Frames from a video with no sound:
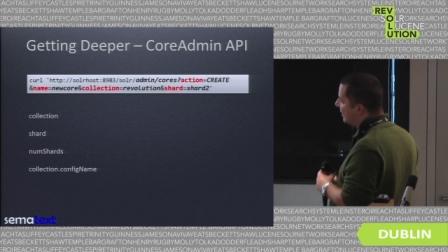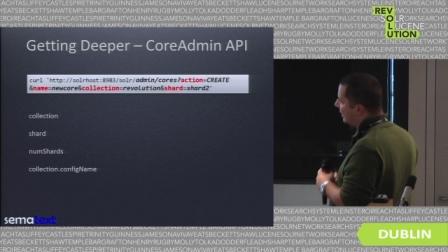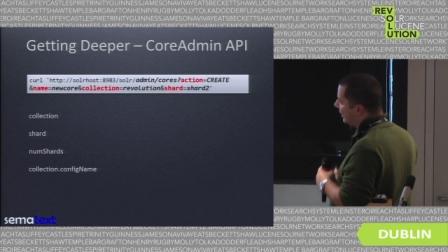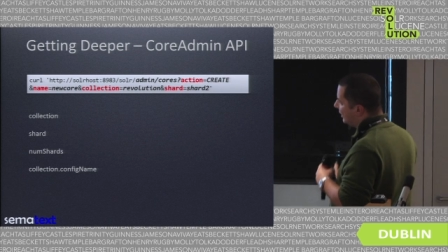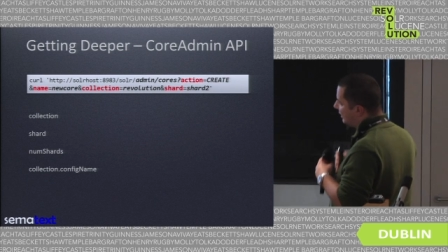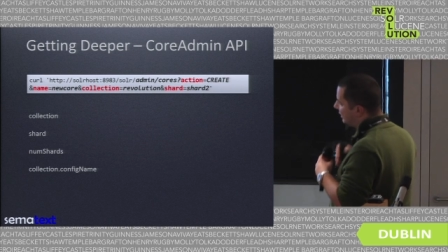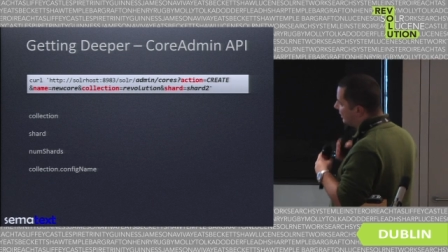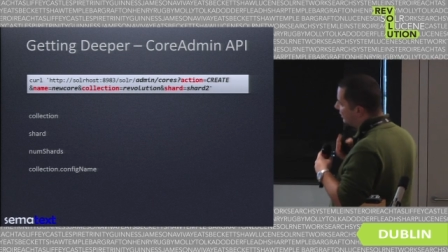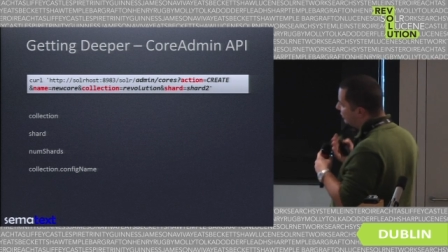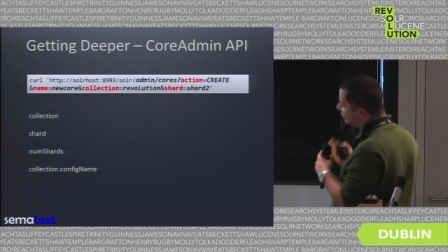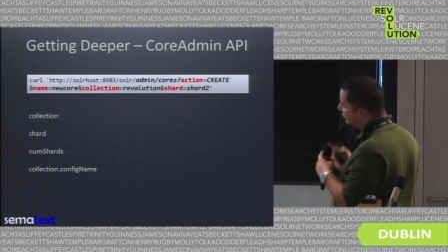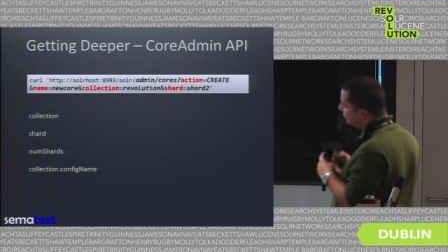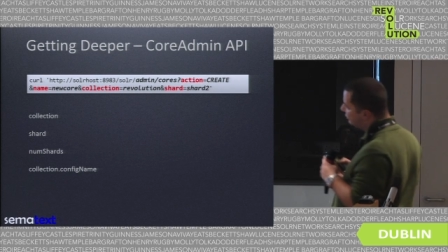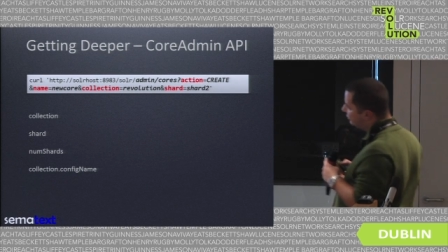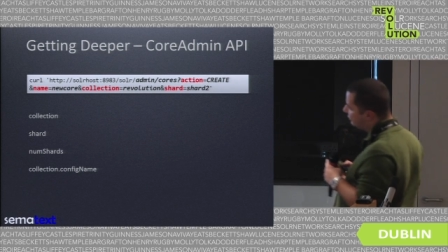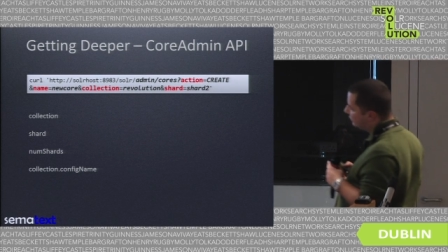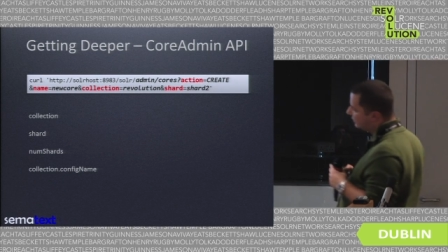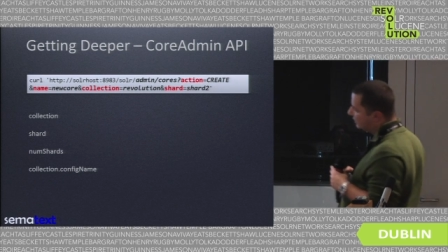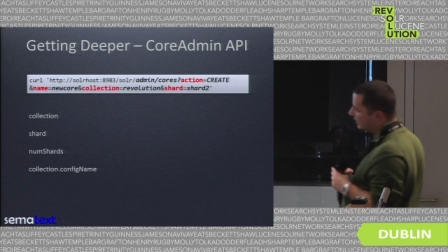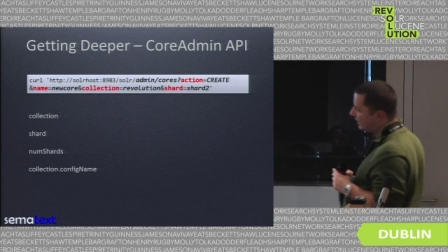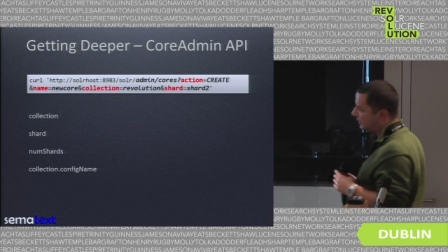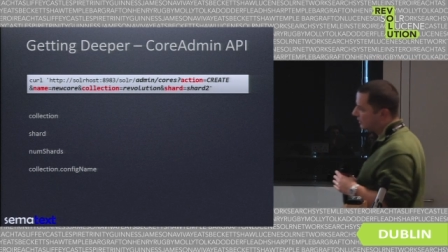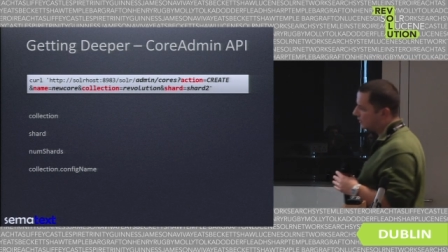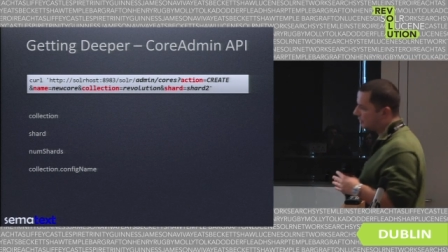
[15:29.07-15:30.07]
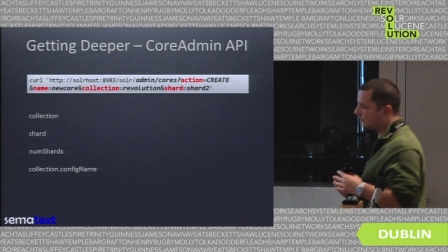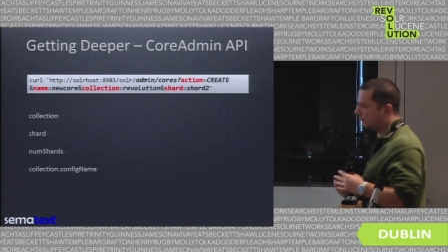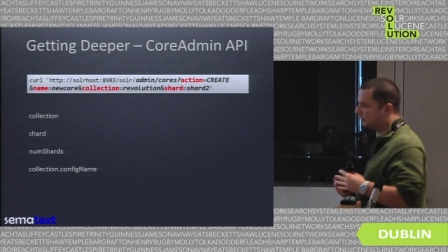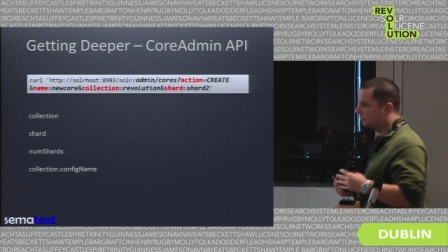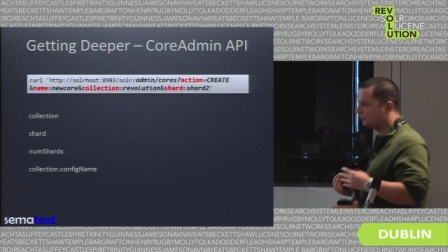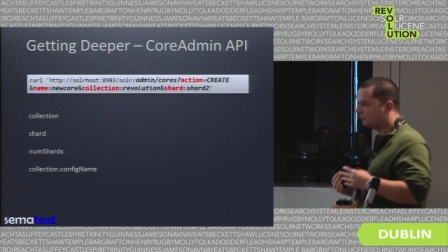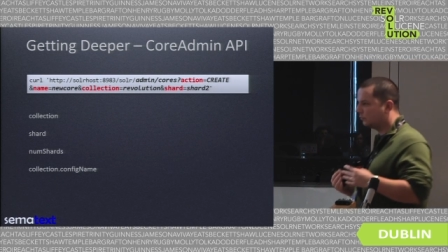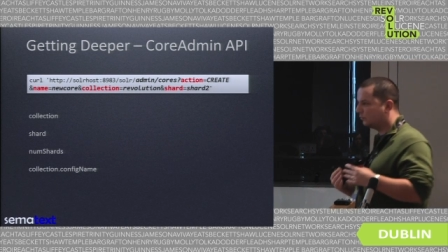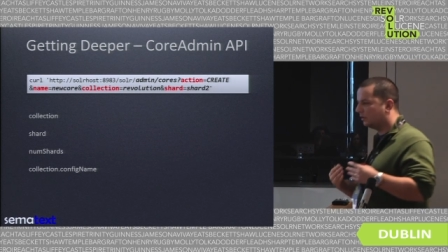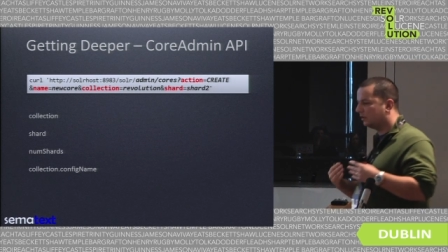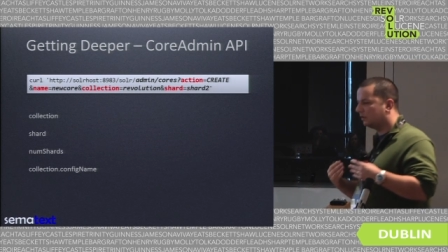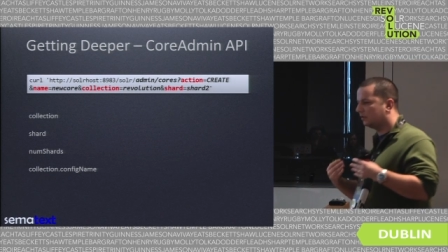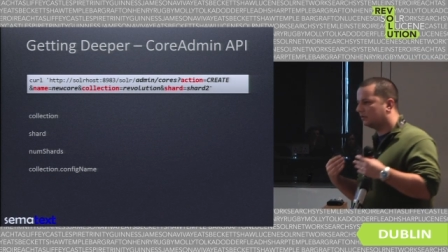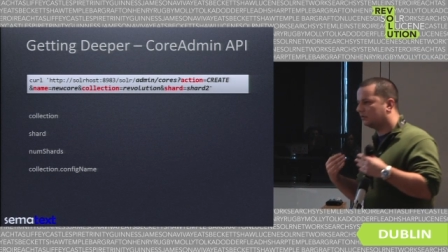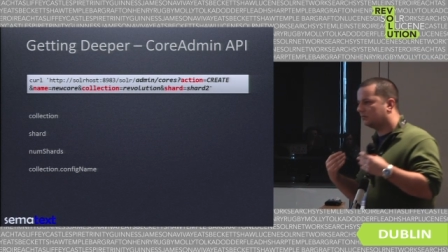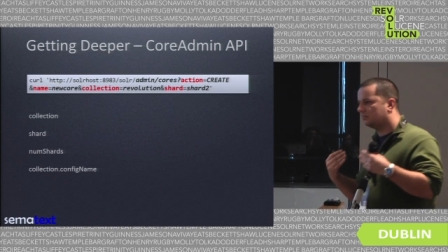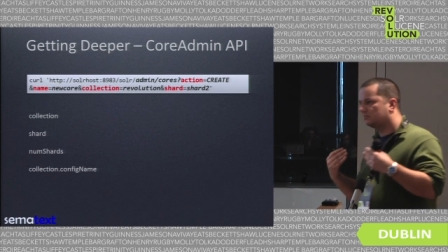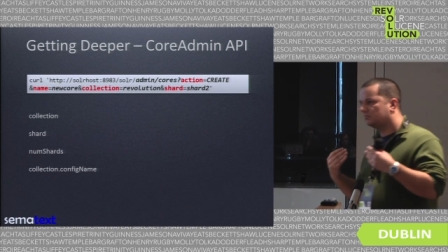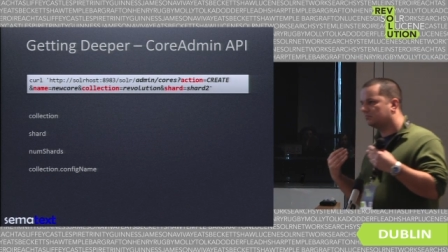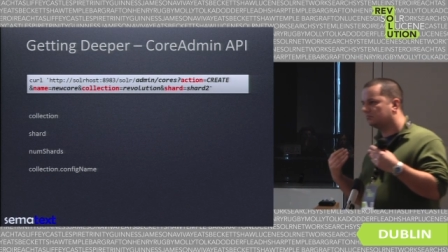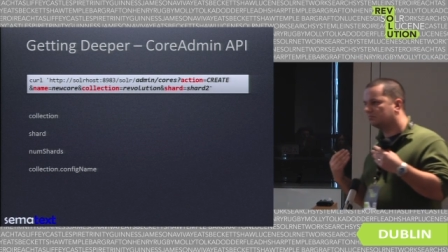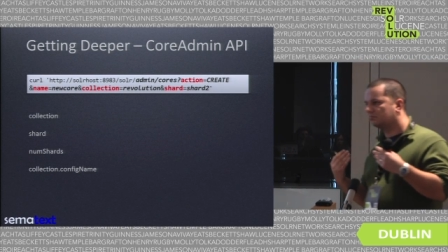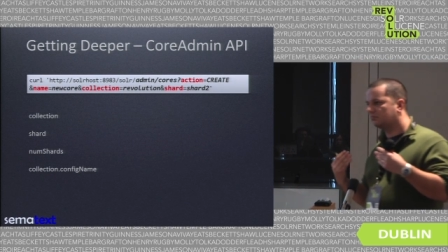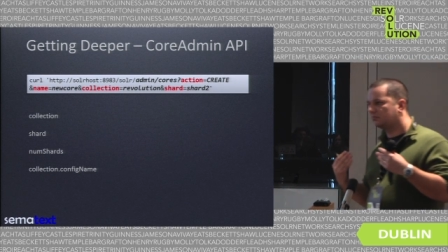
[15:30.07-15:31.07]
In addition to that, when
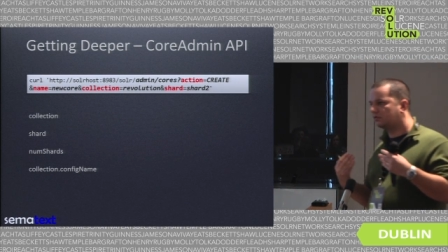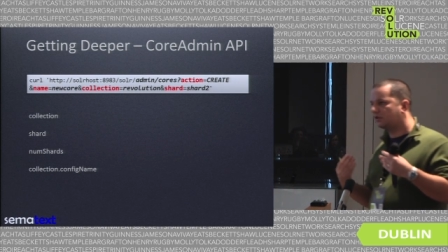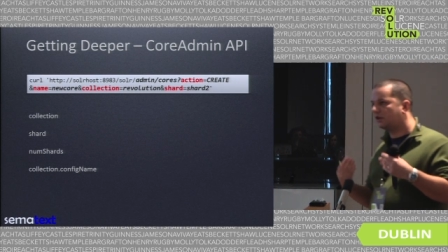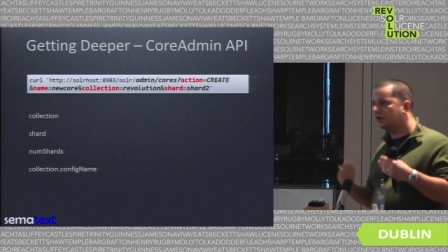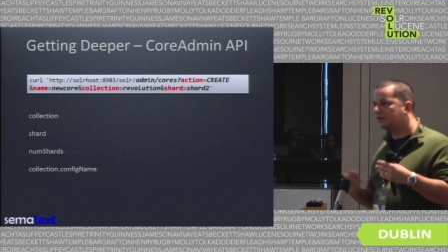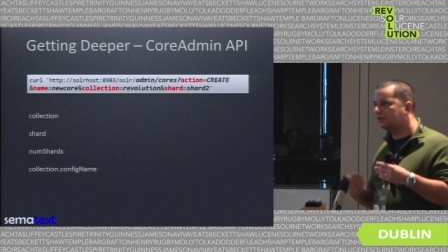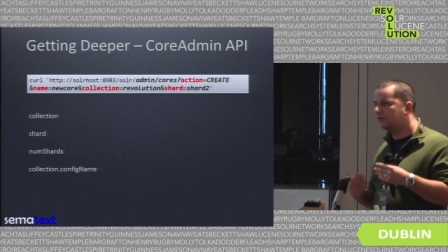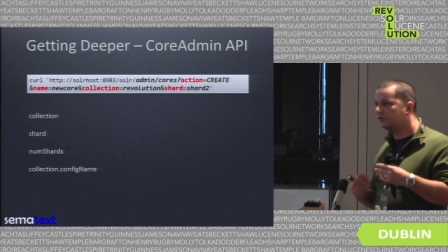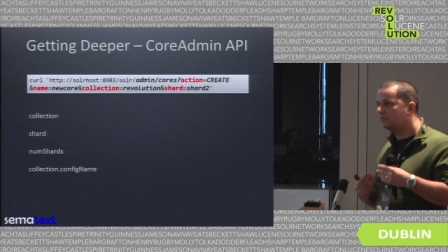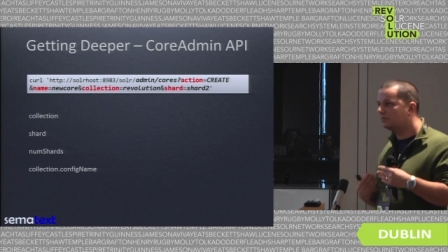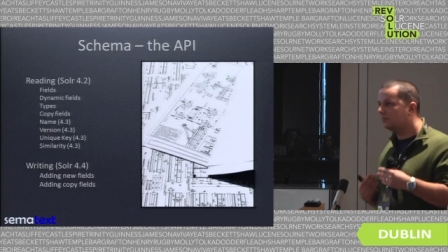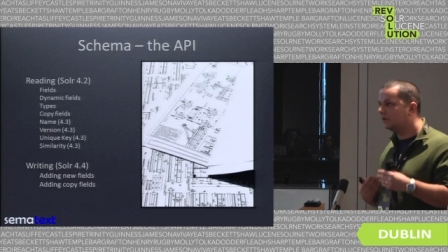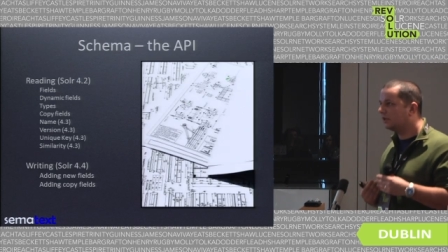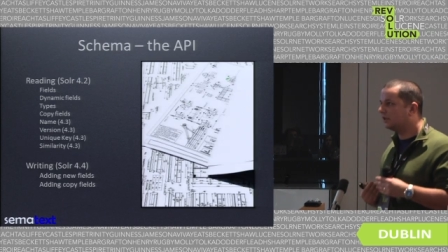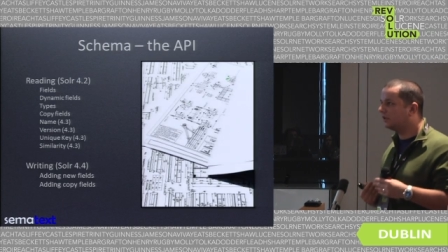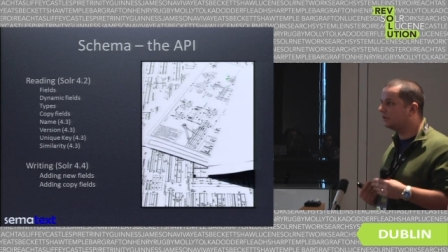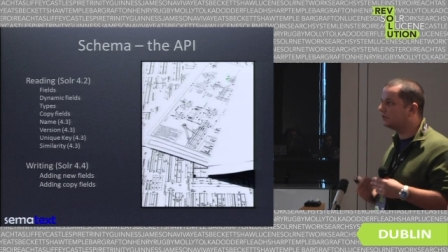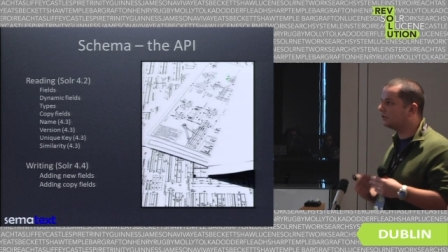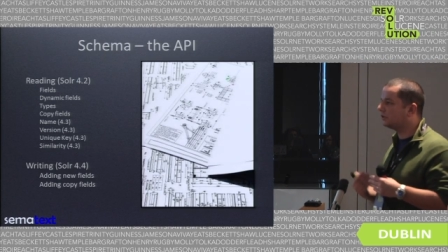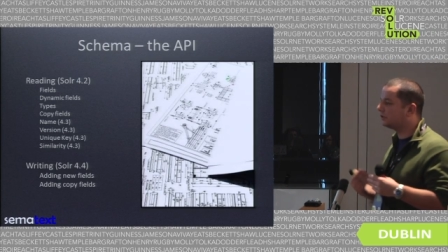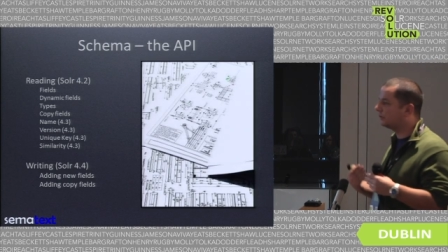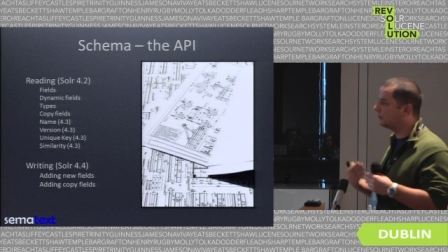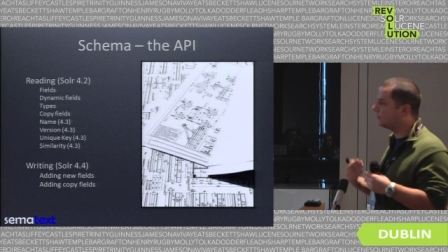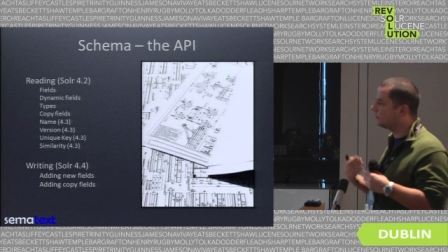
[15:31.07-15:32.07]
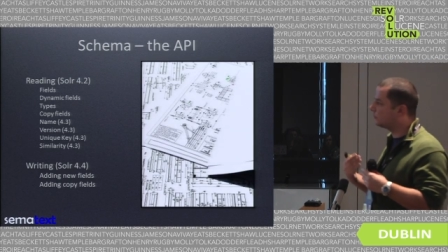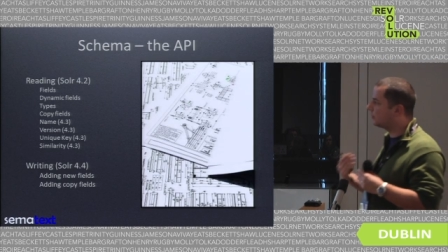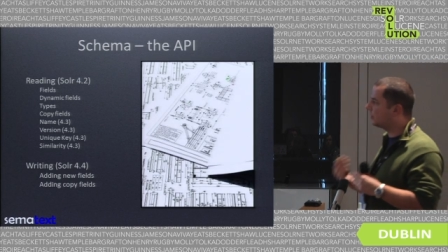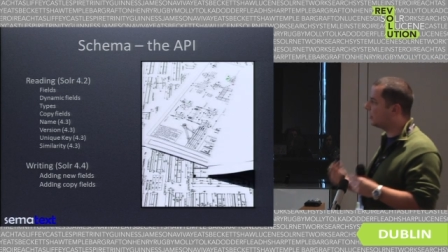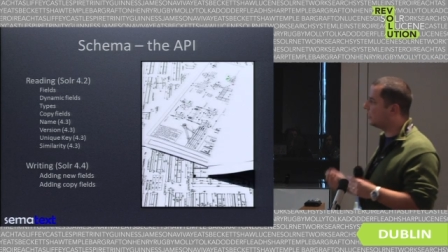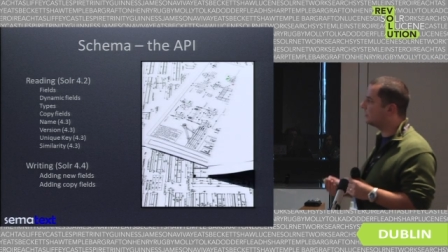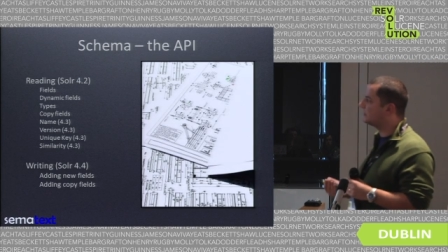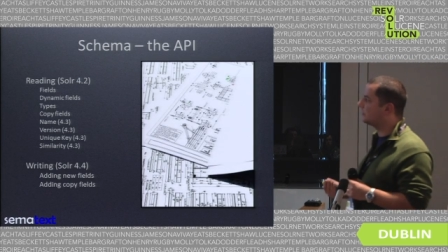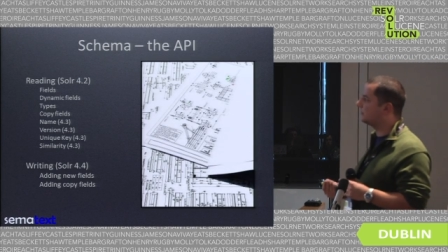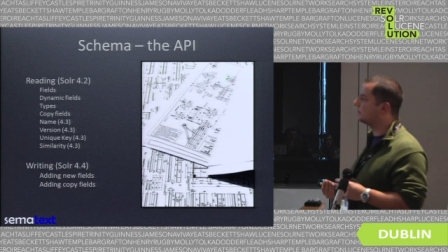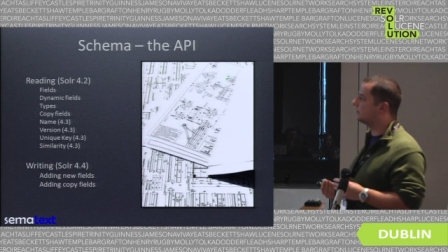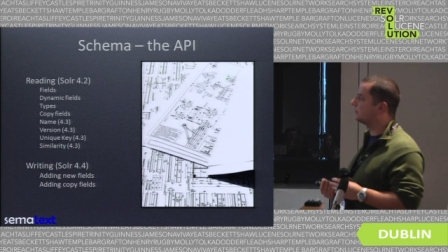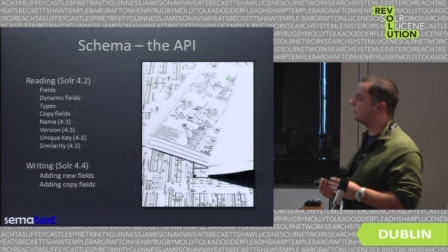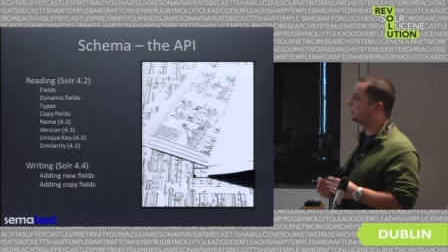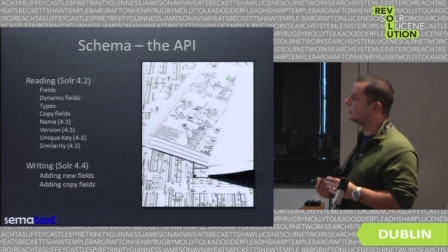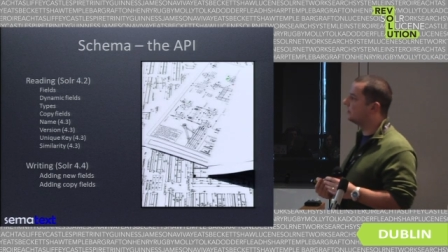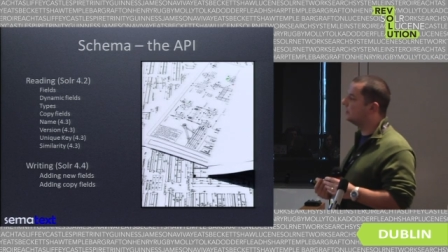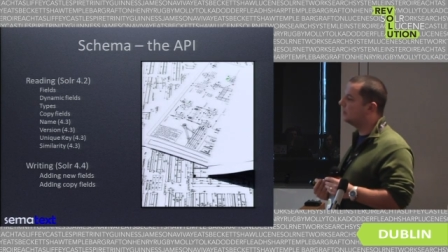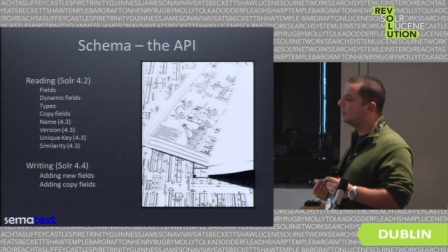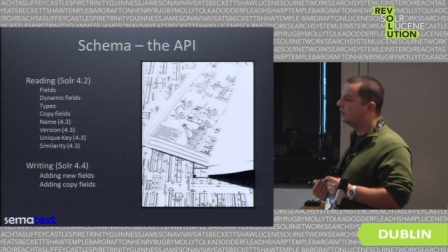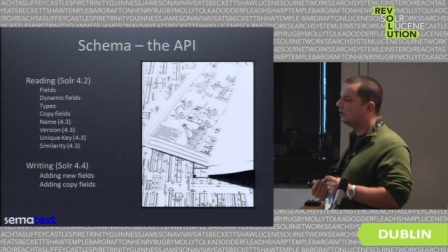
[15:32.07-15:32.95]
trying to manage your clusters,